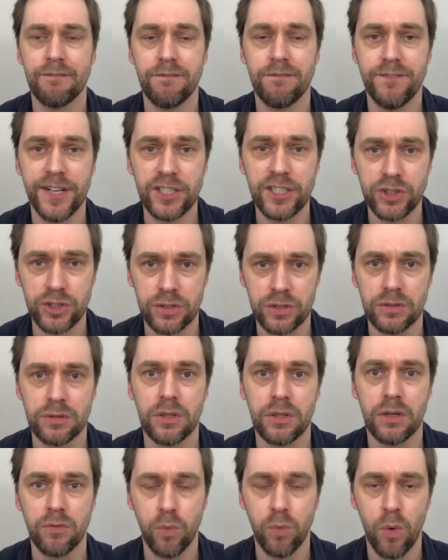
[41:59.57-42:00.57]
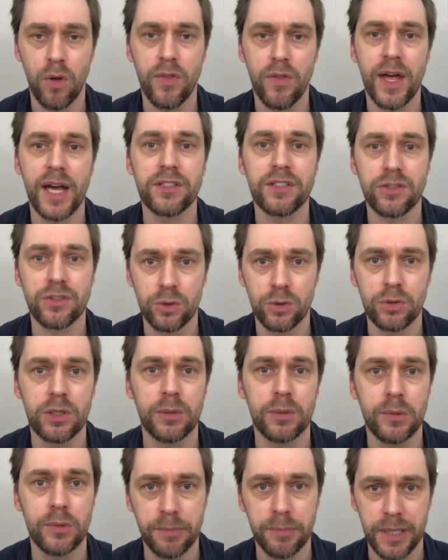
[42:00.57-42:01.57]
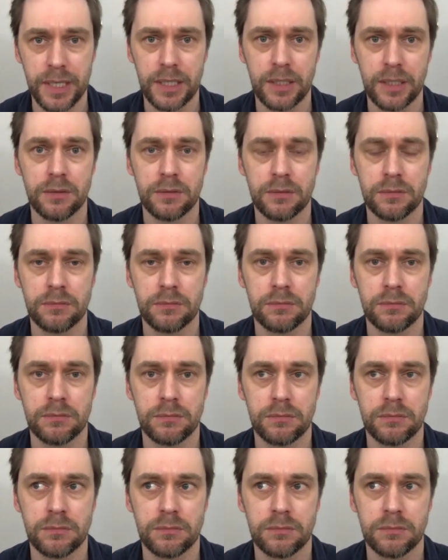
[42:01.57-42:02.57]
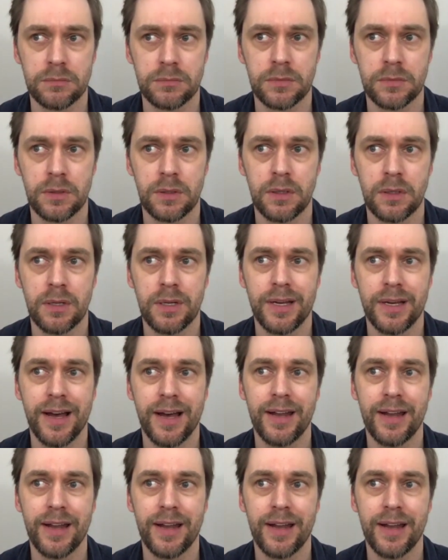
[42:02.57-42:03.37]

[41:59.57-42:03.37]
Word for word: vision of what their story will be. And